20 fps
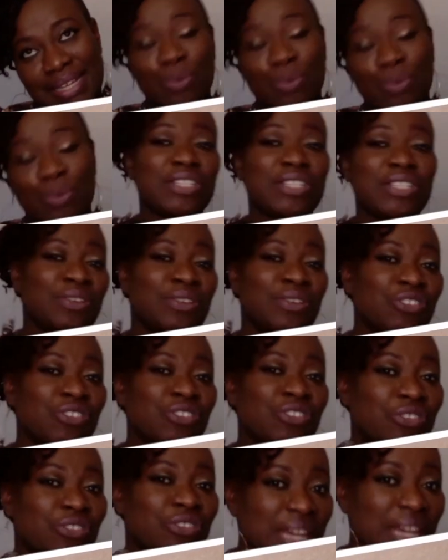which is on
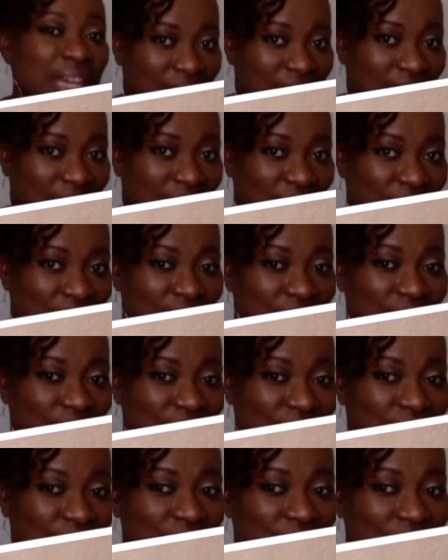grief.
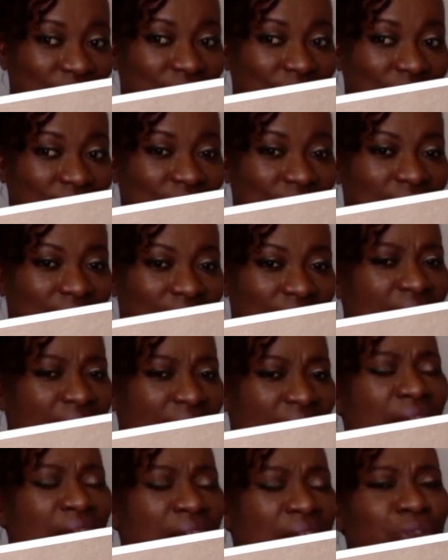
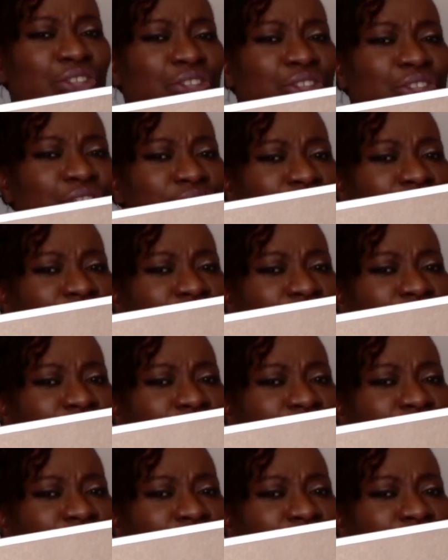How do you